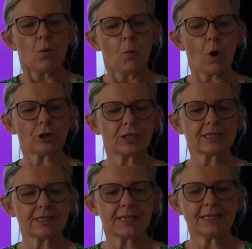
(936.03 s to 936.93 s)
What does
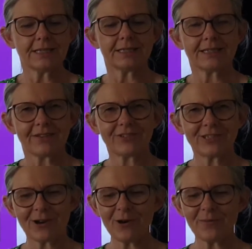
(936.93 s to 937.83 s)
a sentence have to
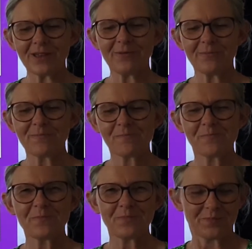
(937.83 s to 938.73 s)
start with?
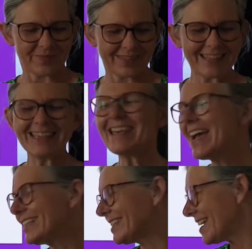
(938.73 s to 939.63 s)

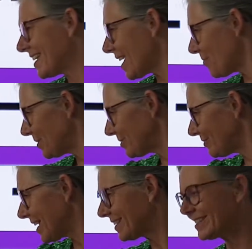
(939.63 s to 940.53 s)
Yes, a capital
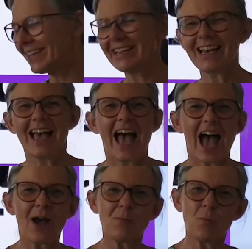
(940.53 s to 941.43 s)
letter.
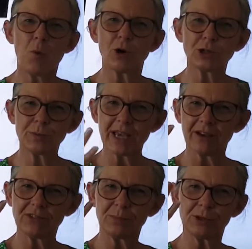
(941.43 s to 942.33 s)
And what do we
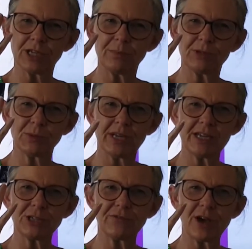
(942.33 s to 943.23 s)
have to put in between
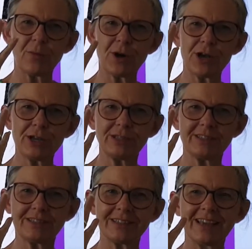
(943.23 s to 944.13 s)
each of our words?
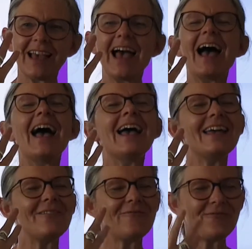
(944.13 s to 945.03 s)

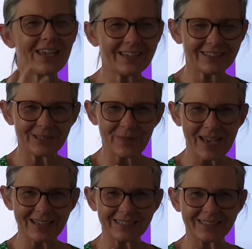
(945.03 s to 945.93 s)
A finger
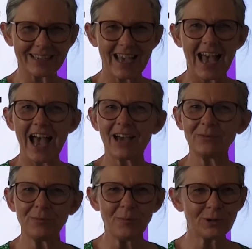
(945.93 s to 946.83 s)
space.
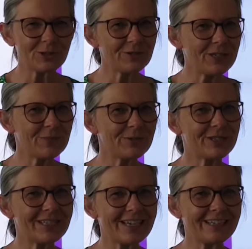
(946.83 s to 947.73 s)
And what do you need to put
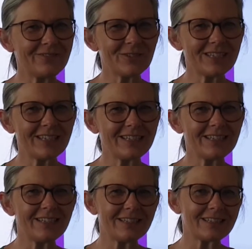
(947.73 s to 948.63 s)
at the end of your
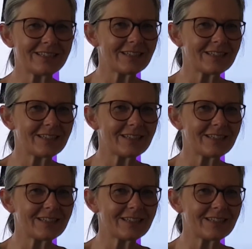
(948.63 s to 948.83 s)
sentence?